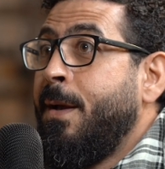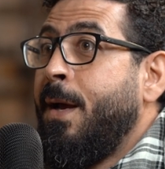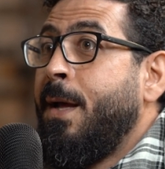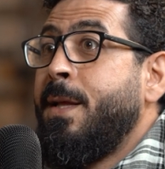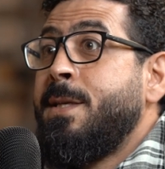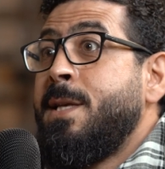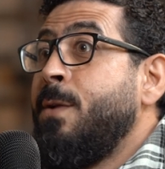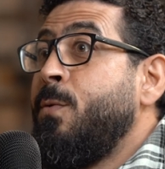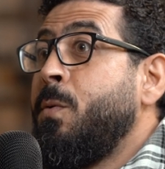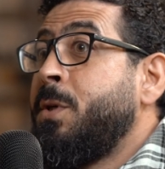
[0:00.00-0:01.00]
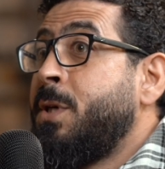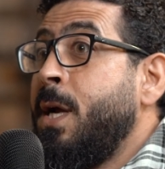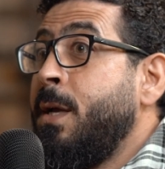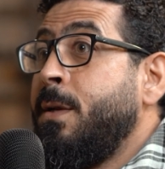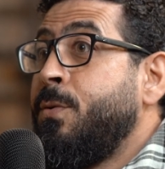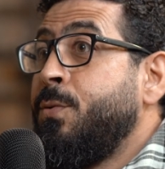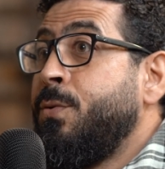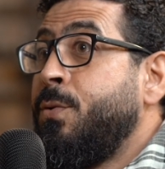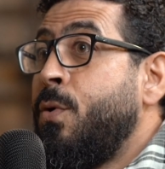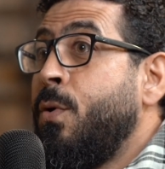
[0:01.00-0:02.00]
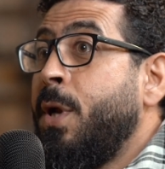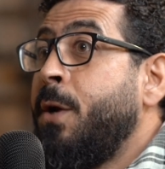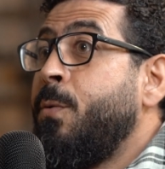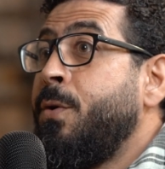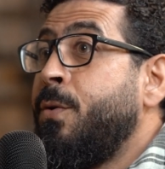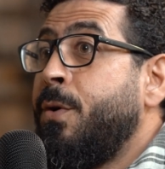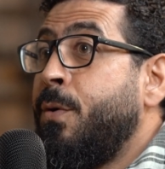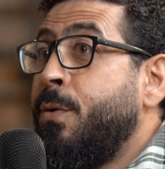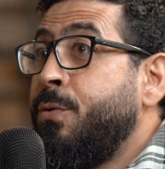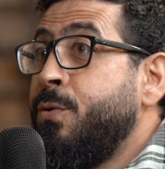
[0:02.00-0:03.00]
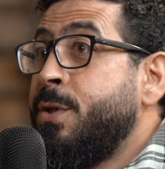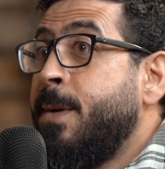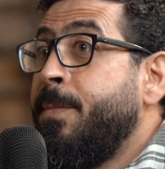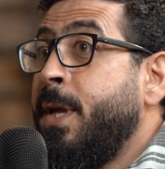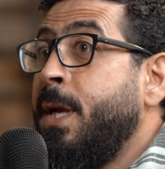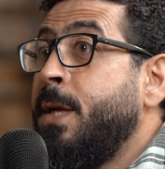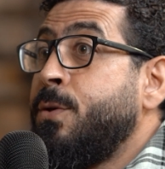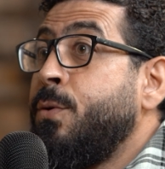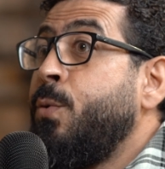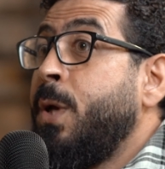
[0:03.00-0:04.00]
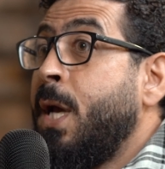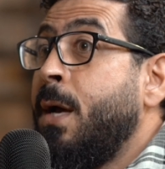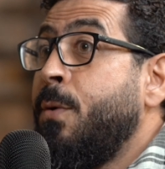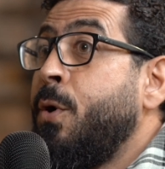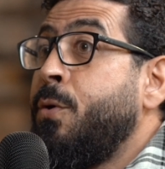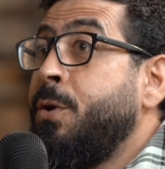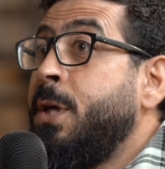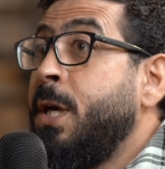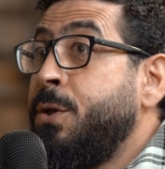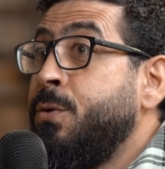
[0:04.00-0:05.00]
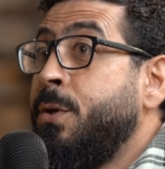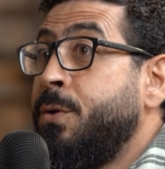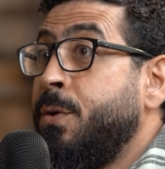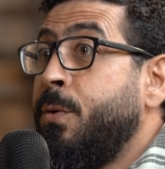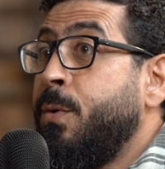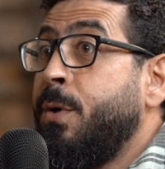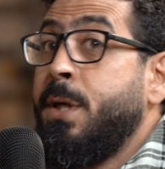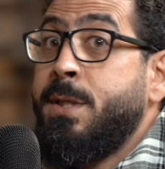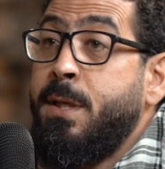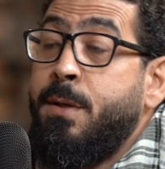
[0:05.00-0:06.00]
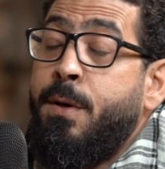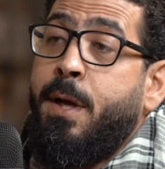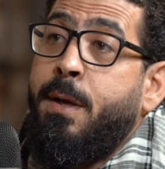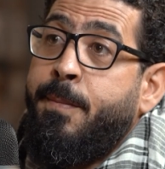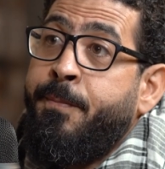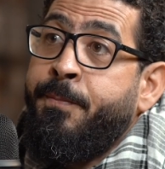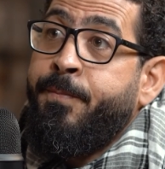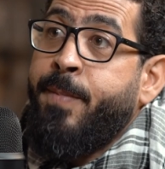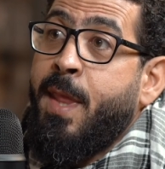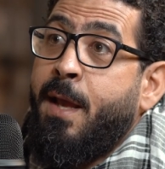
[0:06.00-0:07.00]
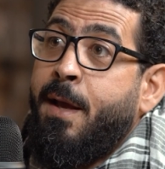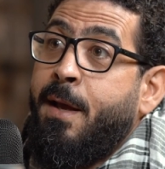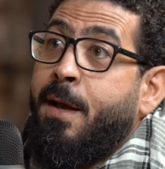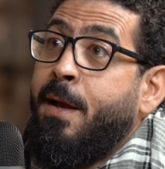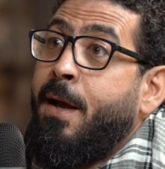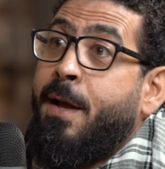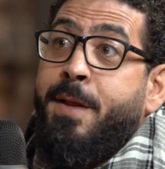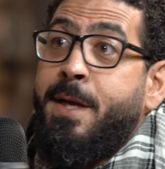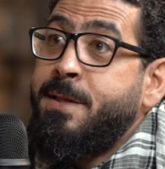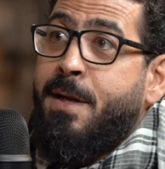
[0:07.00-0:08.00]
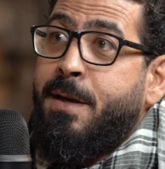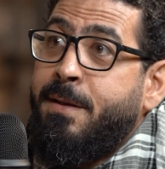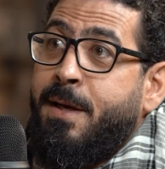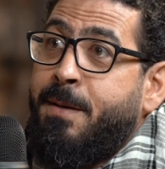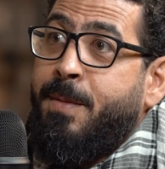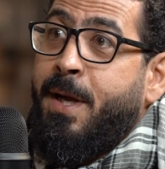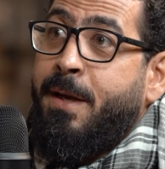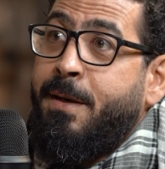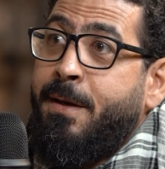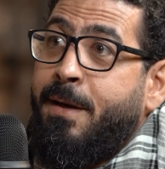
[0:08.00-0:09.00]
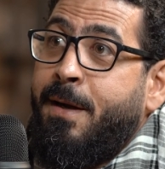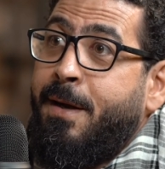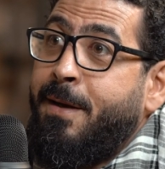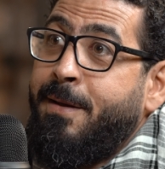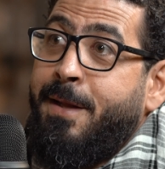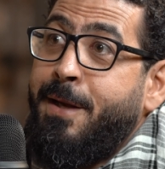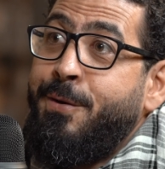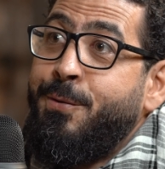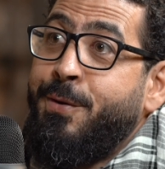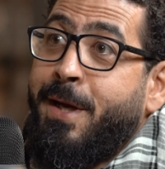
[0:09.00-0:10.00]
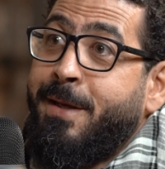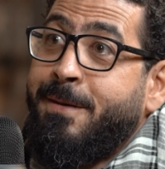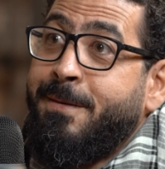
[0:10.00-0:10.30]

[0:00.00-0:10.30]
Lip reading: And they said, we will try to call Ecuador or do something so we could get you into Ecuador. I said, okay. And they start their plan, and they knew that.